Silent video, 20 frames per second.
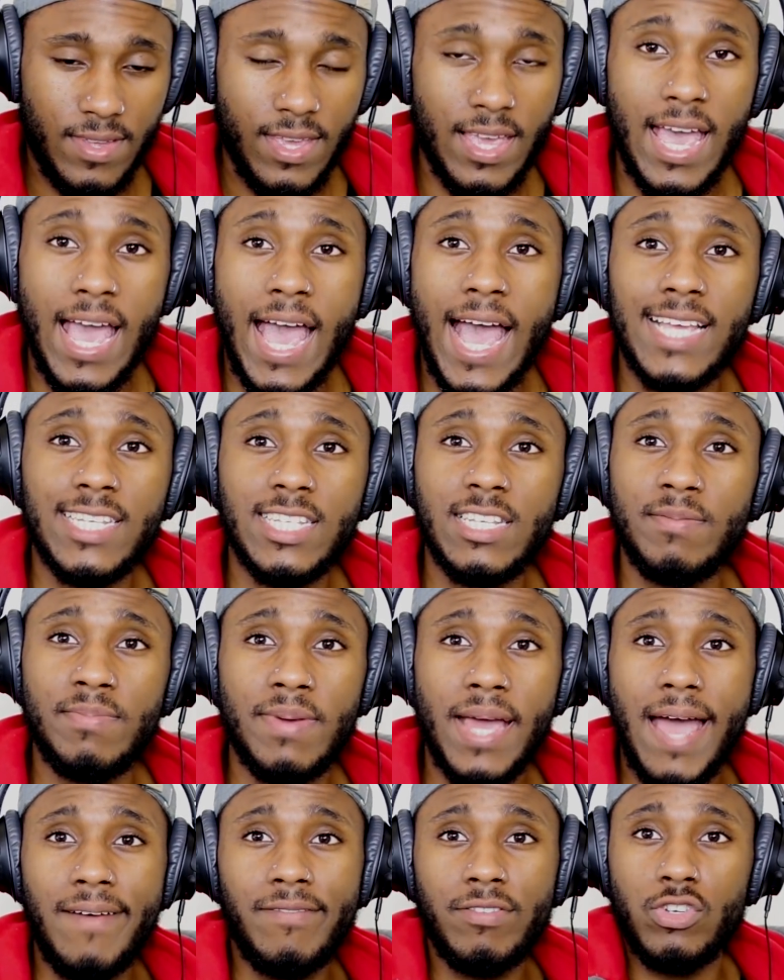It has to
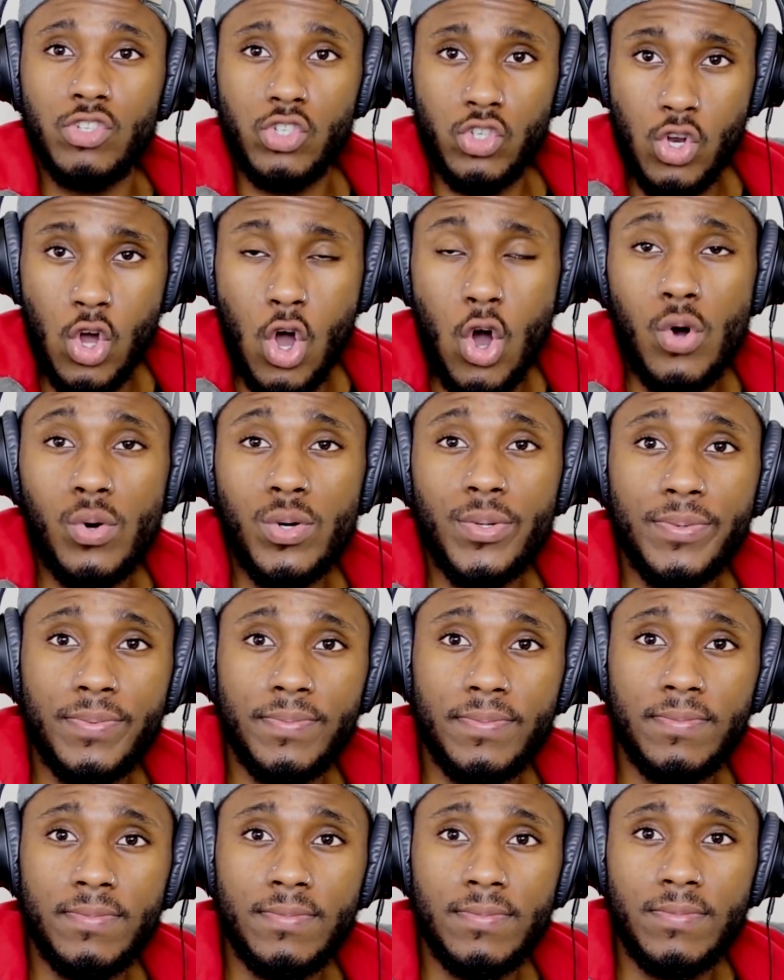be either Noel
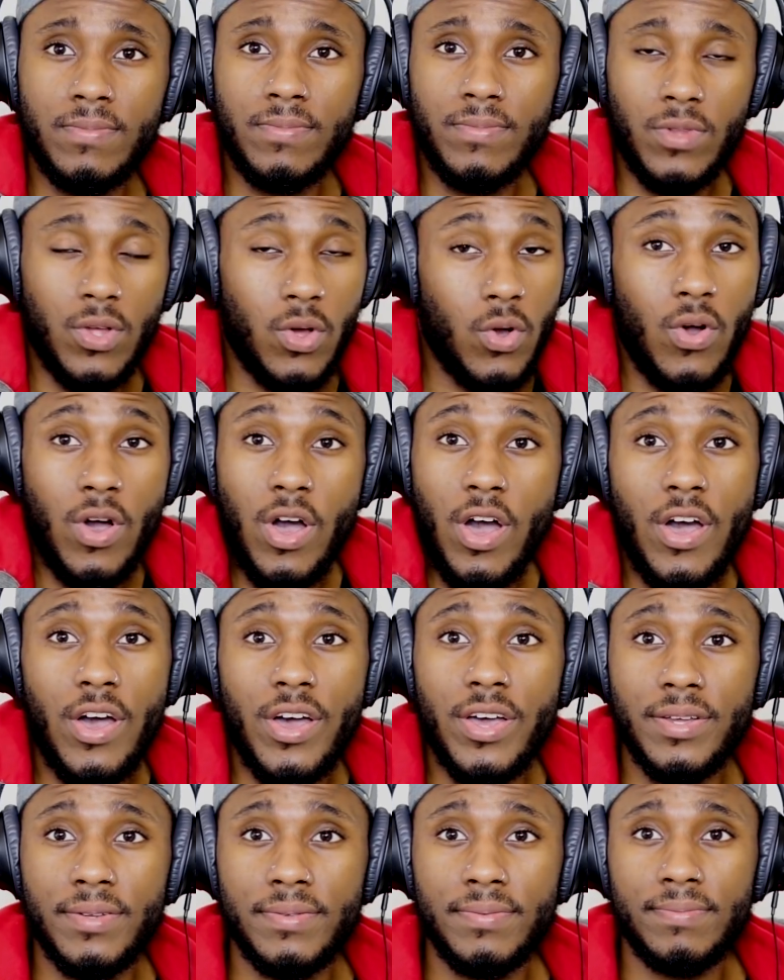or
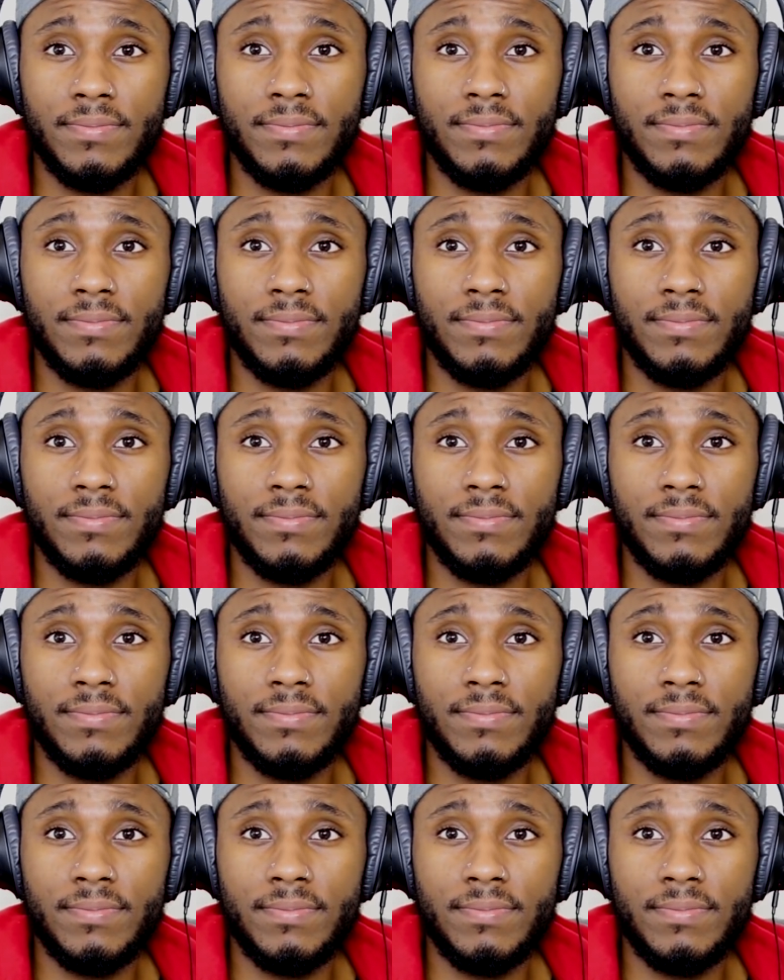her.